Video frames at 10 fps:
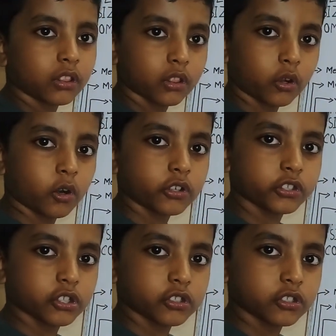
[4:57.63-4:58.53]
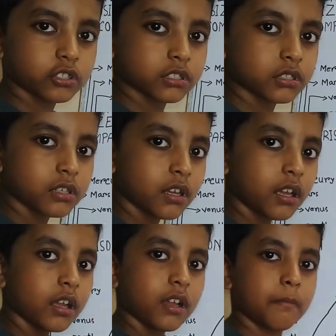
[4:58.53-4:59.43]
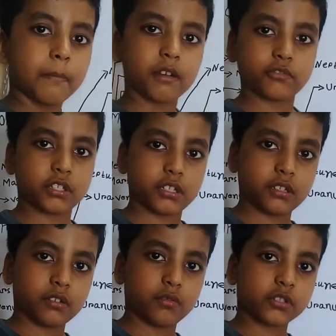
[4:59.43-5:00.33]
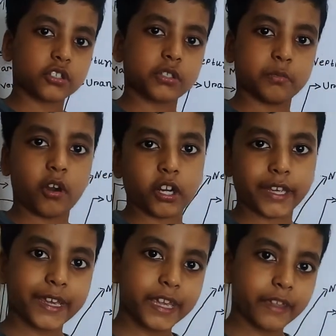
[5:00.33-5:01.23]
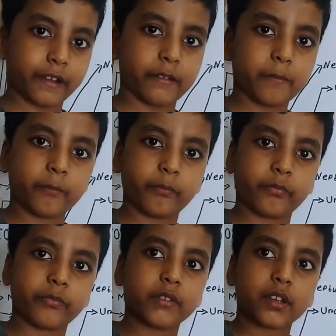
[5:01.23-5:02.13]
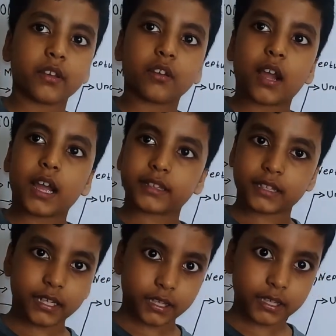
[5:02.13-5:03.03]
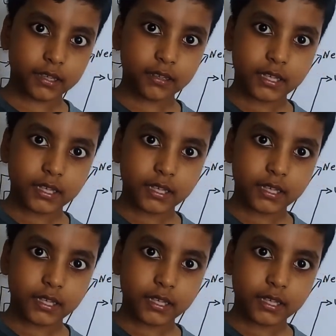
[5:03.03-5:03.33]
largest mountain, which is Mauna Kea. I think